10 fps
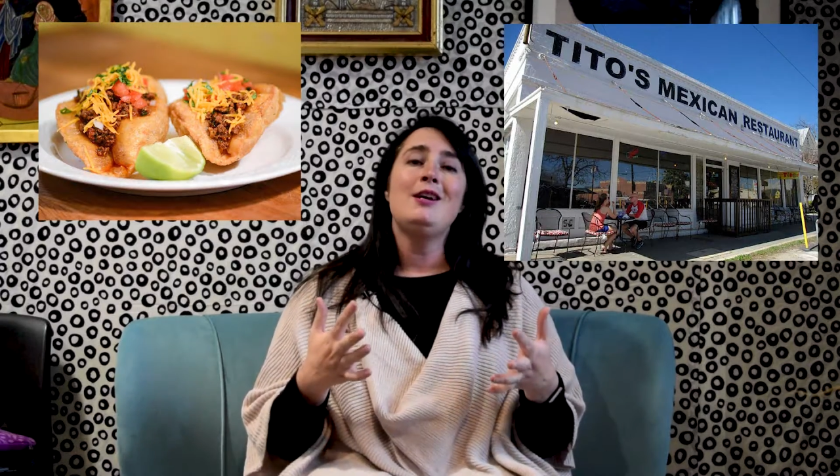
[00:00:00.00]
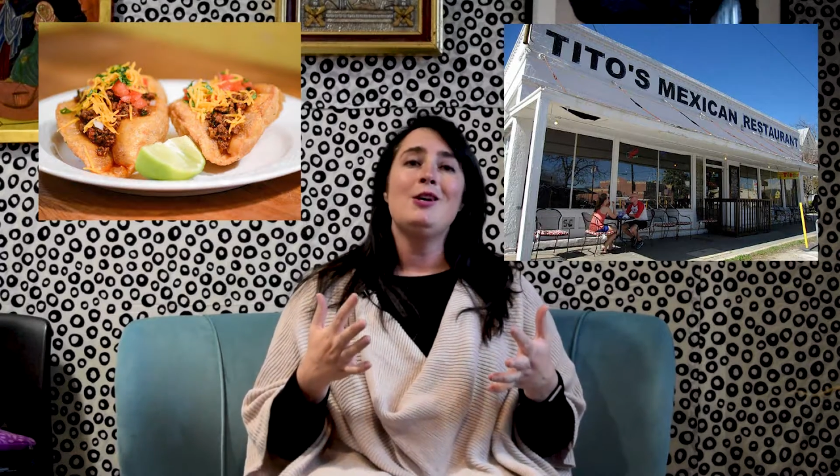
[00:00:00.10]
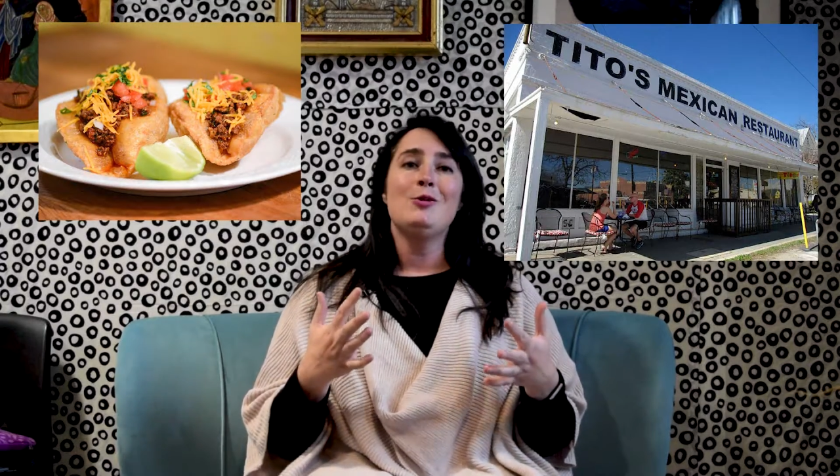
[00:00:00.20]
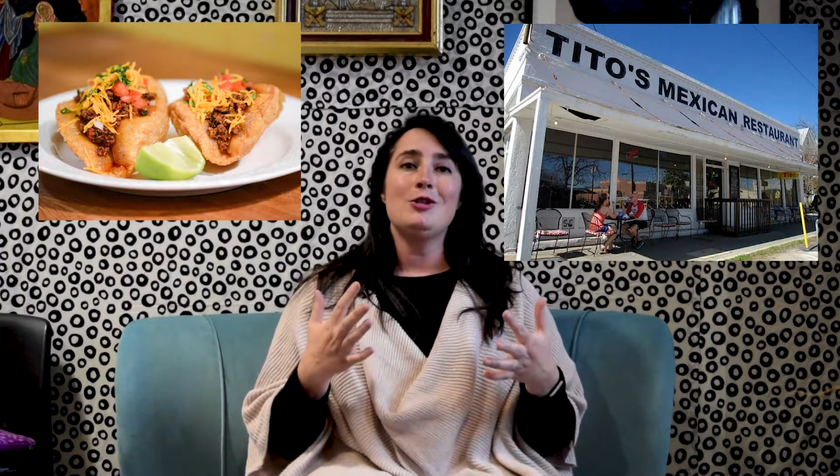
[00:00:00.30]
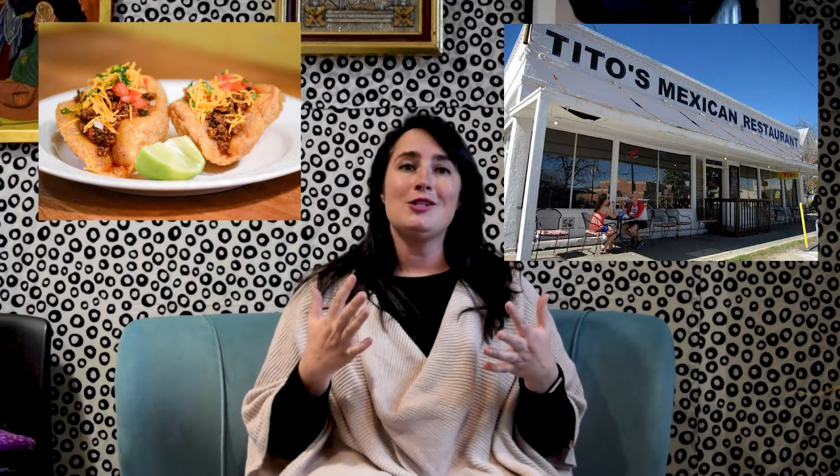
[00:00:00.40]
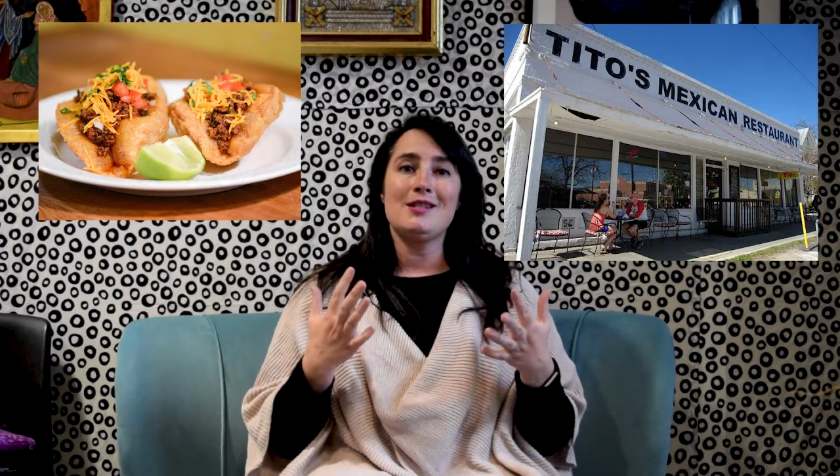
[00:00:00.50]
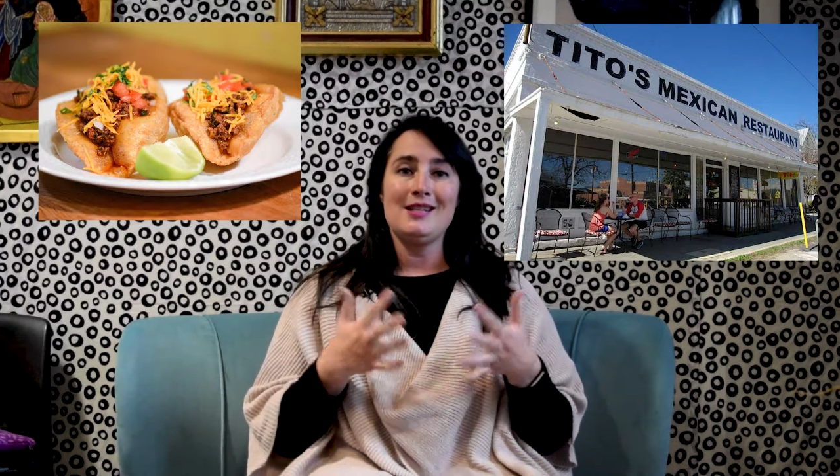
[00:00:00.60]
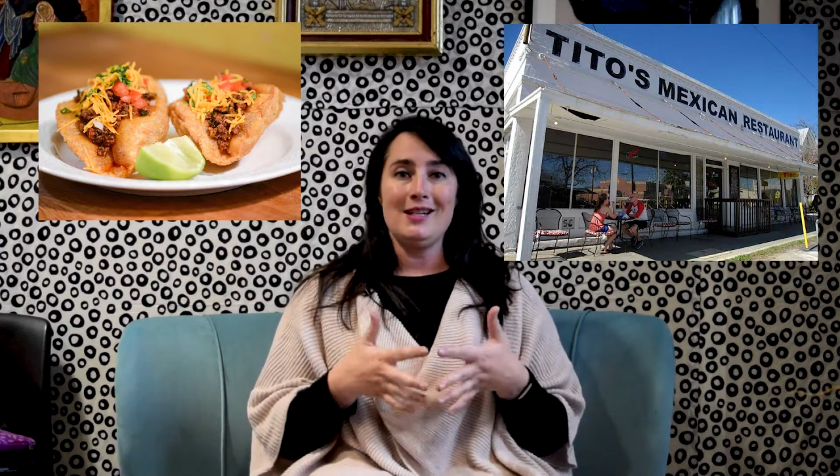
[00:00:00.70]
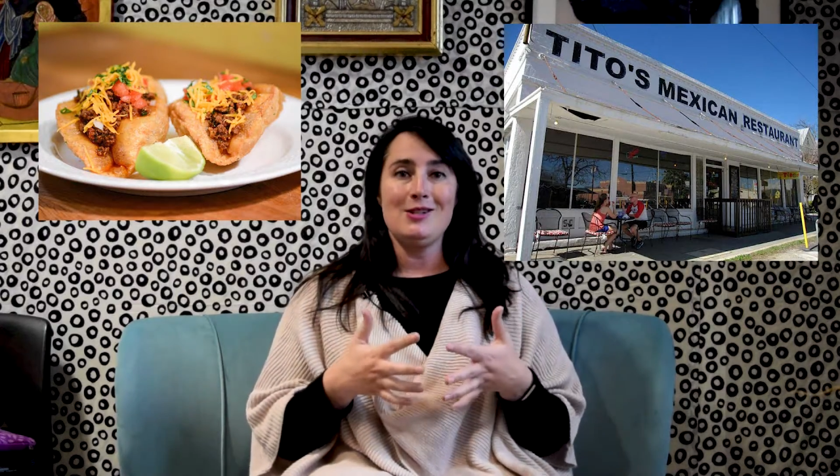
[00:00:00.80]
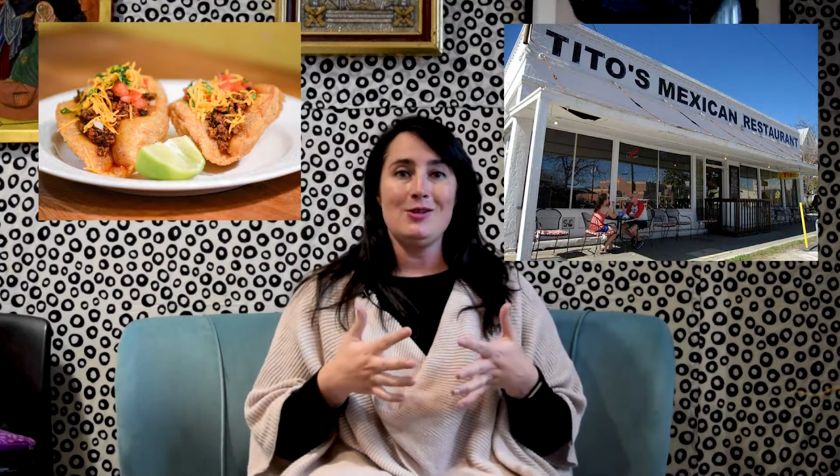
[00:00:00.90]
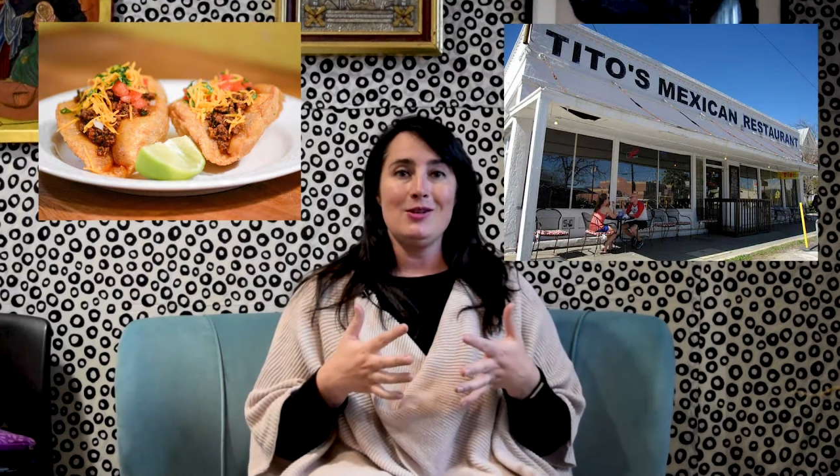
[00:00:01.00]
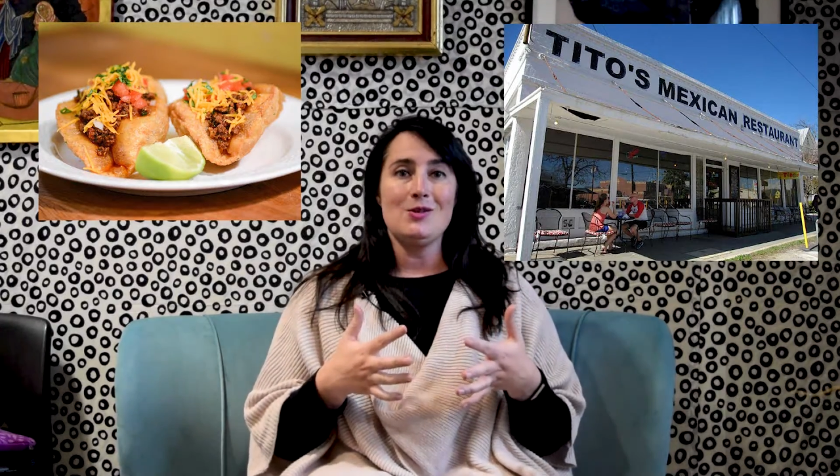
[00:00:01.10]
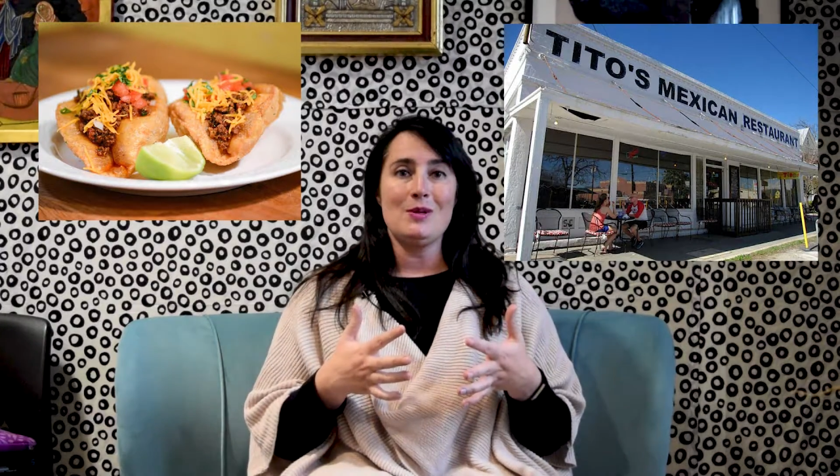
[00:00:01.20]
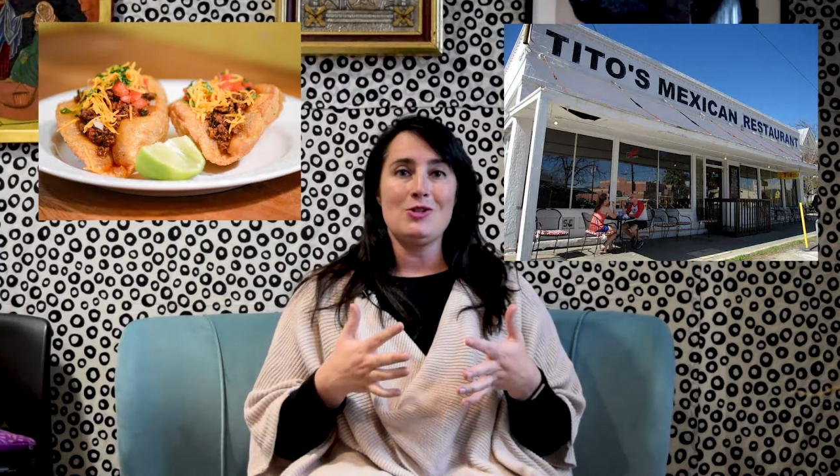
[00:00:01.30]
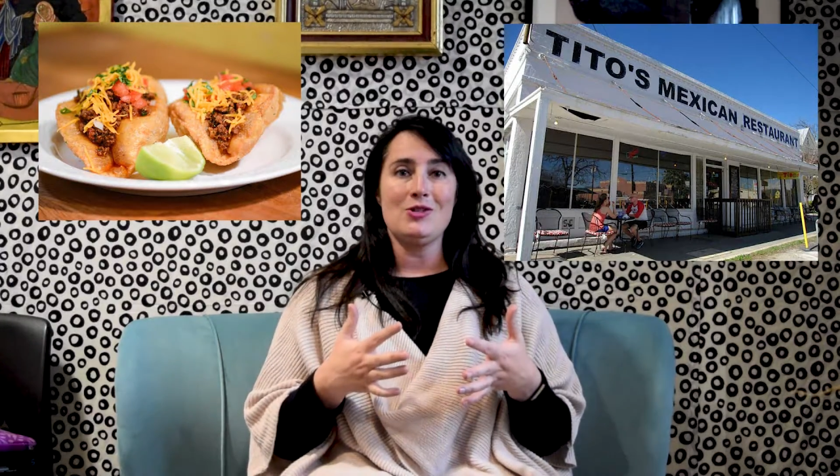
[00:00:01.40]
which is a San Antonio
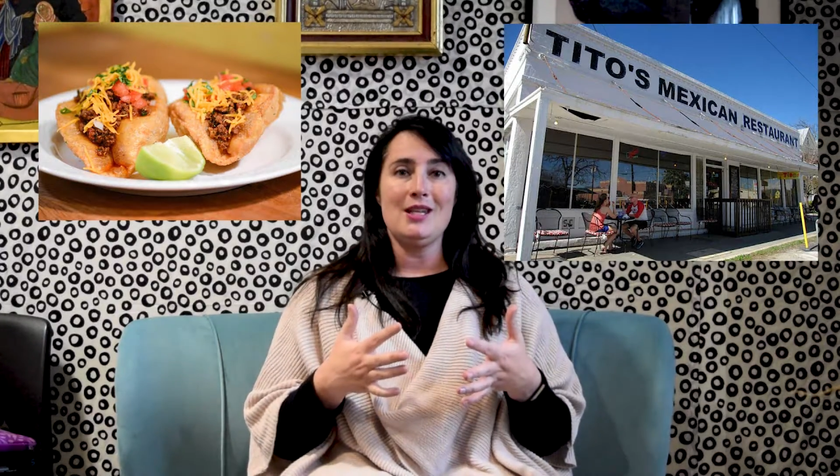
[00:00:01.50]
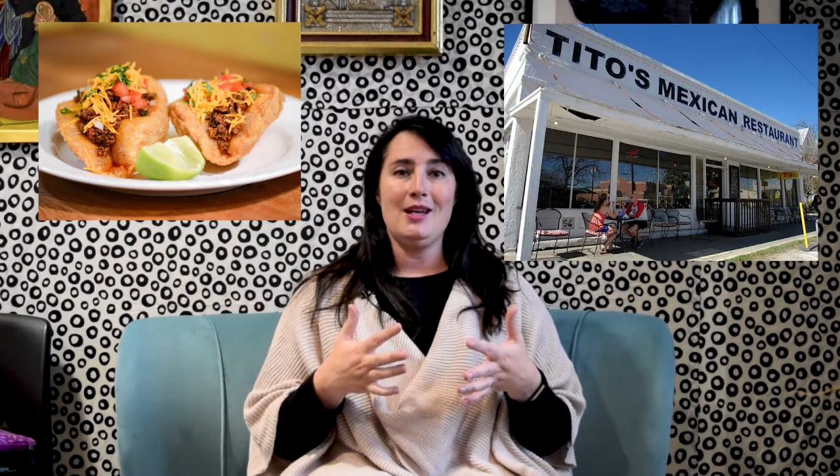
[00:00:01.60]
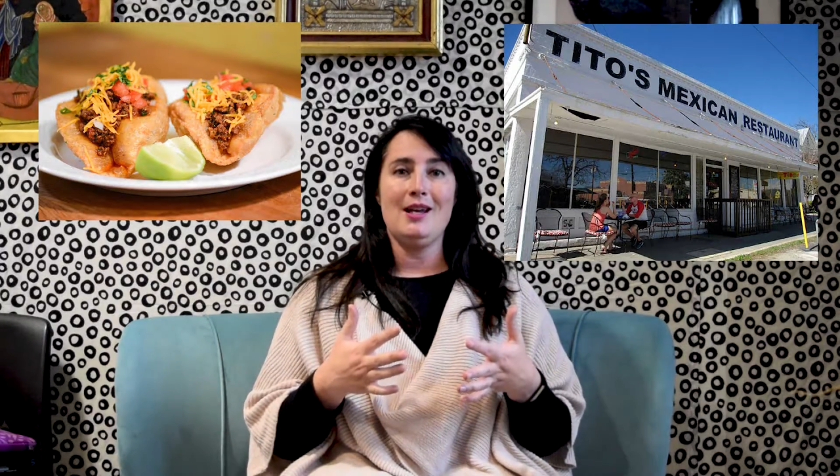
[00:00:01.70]
specialty